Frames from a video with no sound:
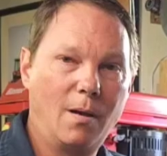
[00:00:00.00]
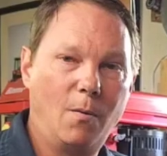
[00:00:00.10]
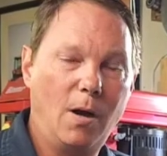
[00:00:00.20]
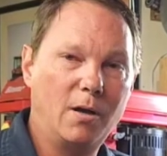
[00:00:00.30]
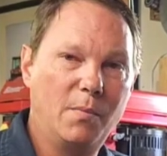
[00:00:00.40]

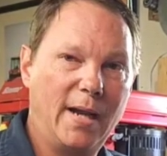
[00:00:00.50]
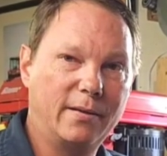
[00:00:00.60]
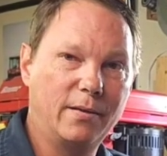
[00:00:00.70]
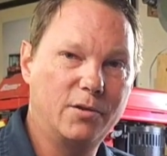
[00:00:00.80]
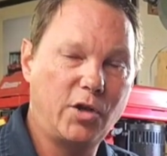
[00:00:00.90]
Welcome back to
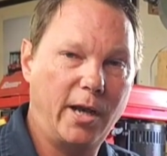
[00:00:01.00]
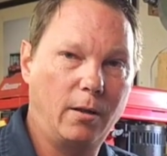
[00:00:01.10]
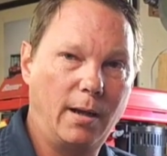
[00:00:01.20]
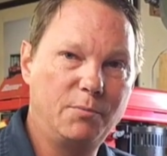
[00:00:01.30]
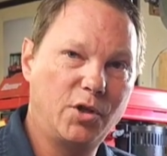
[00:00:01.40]
the channel.
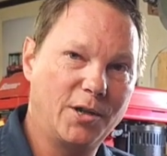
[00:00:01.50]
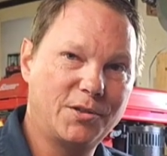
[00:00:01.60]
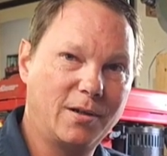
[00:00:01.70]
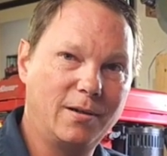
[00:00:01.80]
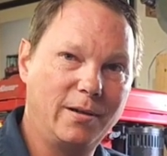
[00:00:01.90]
I'm
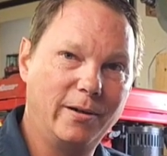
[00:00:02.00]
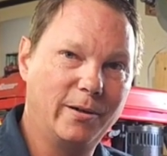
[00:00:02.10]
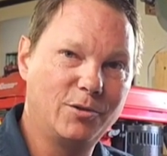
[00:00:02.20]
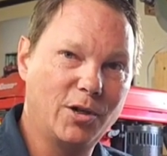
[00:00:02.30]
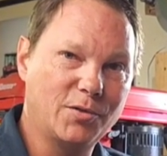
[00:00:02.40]
Justin and you're here
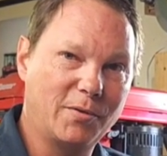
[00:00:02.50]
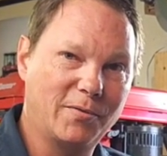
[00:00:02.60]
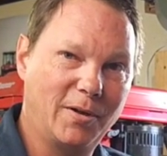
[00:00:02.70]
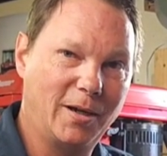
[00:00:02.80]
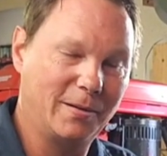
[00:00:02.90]
just for
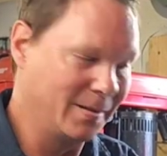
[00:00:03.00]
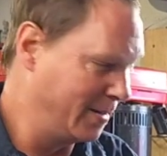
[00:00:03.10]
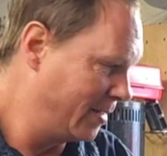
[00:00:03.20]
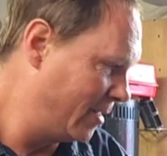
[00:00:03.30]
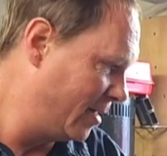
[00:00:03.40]
fun.
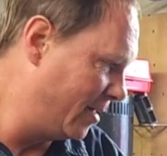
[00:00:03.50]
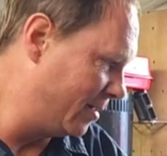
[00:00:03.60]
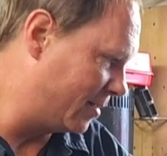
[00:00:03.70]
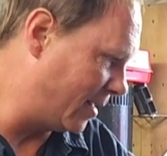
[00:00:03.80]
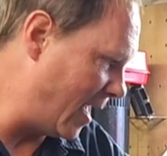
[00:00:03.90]

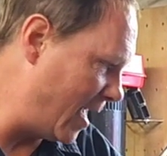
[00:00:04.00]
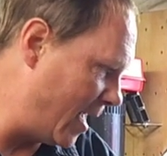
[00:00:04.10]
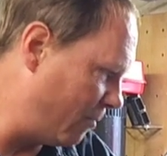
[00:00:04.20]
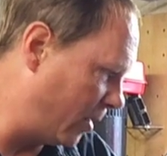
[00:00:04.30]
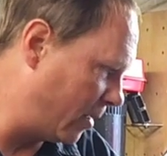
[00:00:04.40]
Today
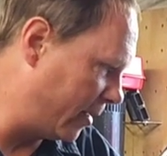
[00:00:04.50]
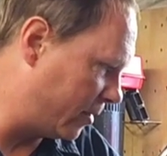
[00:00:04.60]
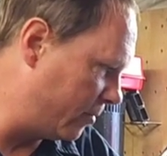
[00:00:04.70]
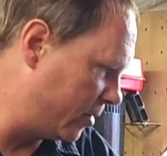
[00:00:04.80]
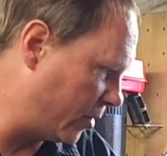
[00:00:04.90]
we're going
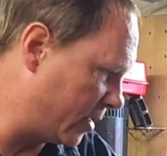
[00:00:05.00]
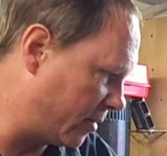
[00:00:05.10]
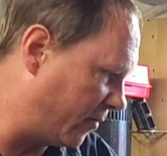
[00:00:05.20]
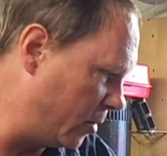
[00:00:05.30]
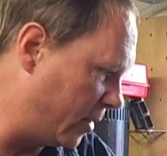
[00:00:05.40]
to address a
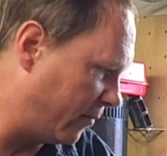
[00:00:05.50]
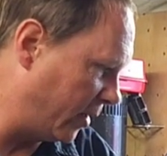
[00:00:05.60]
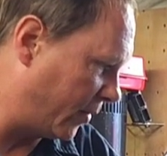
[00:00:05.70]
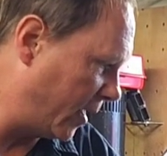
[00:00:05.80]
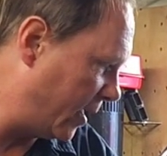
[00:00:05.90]
few
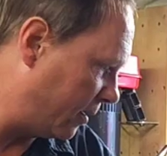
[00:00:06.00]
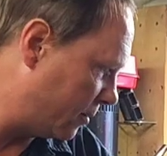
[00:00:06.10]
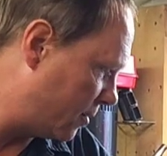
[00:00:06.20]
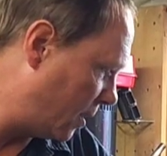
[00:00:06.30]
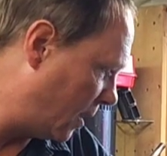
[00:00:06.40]
different
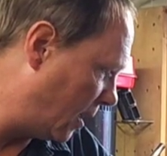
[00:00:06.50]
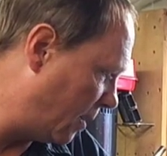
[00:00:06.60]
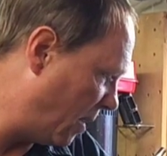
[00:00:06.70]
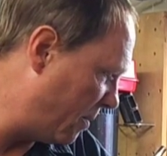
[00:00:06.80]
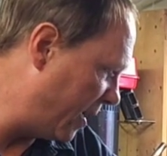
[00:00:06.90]
things.
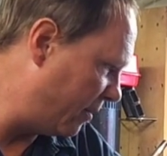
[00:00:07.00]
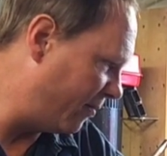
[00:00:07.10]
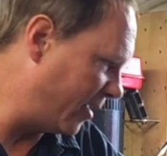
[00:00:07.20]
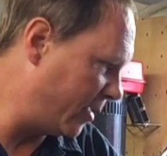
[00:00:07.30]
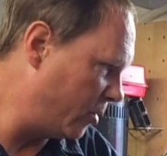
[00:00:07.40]
I made a
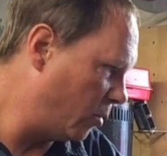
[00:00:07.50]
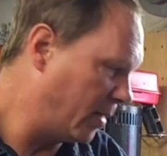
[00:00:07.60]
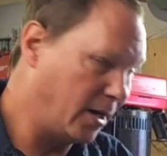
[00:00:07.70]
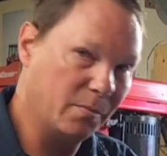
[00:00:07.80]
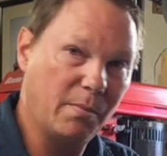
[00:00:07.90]
video
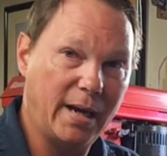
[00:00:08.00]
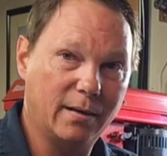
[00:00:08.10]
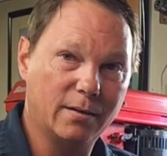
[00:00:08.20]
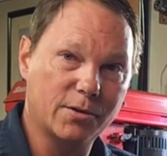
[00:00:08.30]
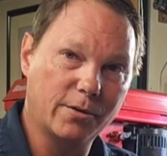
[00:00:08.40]
about
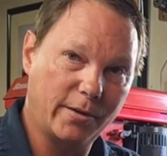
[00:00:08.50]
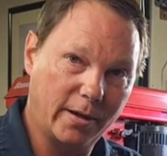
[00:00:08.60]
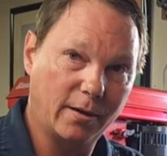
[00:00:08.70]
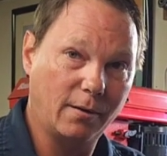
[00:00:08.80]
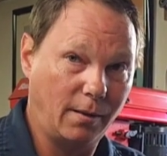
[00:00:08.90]
maintenance or
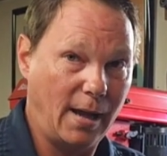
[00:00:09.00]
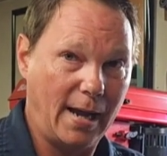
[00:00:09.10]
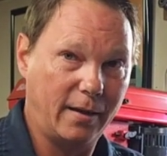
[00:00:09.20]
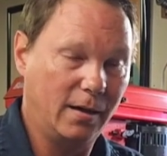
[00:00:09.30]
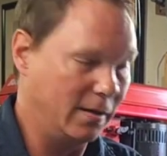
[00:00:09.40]
their
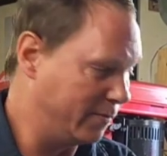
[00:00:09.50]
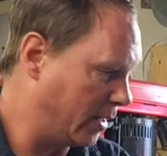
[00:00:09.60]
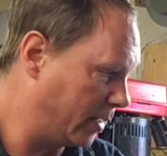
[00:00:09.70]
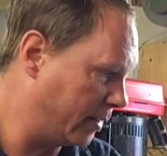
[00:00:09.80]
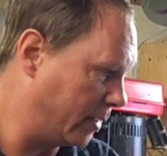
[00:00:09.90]
lack of
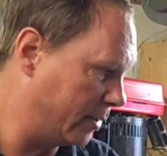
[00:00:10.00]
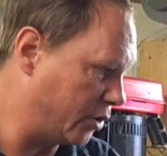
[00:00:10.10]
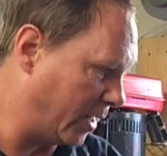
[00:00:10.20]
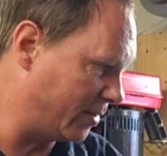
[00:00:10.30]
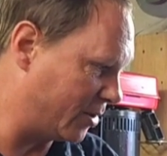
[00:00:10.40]
on
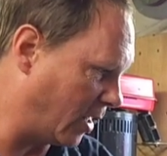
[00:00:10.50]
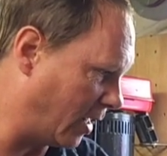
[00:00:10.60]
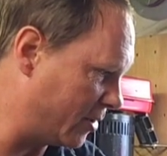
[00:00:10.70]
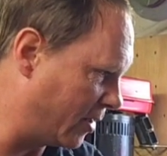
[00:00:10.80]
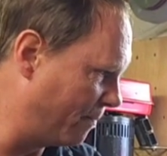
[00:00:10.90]

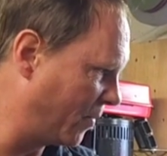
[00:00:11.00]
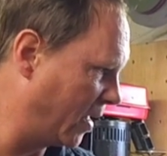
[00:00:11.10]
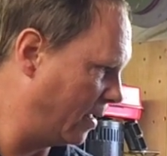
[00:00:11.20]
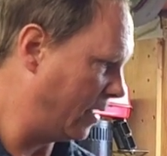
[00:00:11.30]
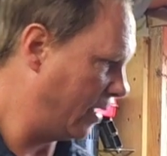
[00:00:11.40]
chainsaws,
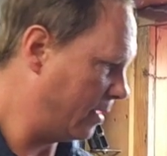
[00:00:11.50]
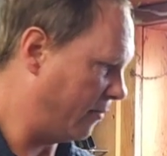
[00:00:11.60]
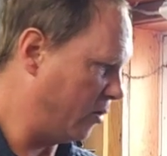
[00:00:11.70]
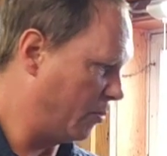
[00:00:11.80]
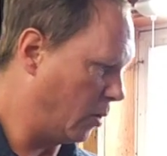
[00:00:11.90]
and a
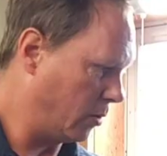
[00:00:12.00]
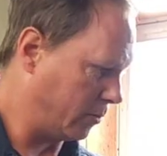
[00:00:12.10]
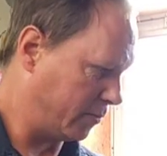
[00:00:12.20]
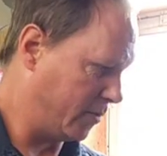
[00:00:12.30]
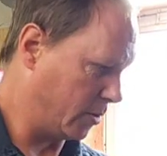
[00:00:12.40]
few
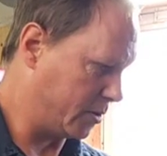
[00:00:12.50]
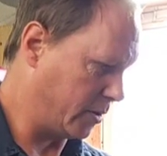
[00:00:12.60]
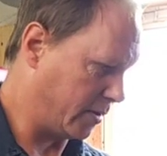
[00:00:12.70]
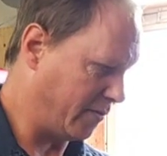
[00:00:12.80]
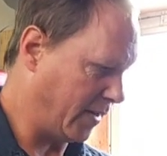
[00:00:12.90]
folks
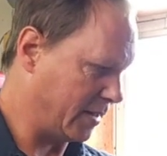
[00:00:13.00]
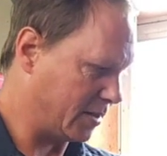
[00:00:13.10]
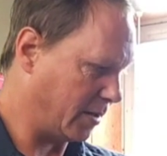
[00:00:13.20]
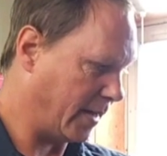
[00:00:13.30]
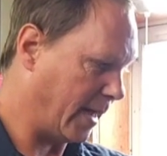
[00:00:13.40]
took offense
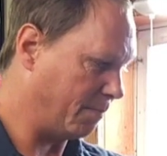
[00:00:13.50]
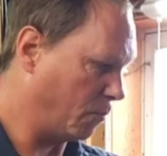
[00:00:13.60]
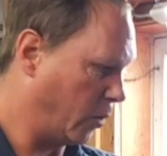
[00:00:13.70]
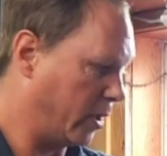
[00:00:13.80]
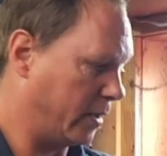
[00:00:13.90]
to that.
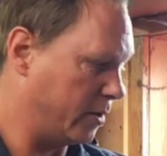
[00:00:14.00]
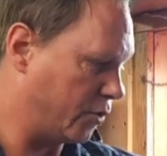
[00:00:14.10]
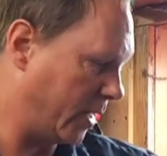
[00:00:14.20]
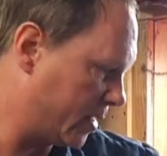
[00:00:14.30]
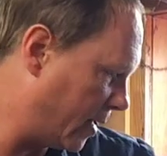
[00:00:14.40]
We're going to
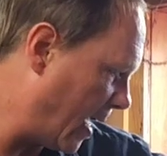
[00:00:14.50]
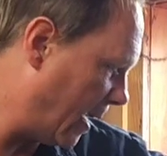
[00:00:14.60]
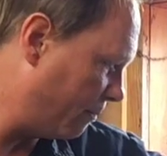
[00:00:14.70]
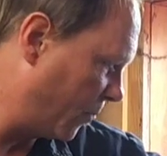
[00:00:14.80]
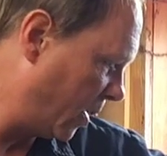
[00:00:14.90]
address that.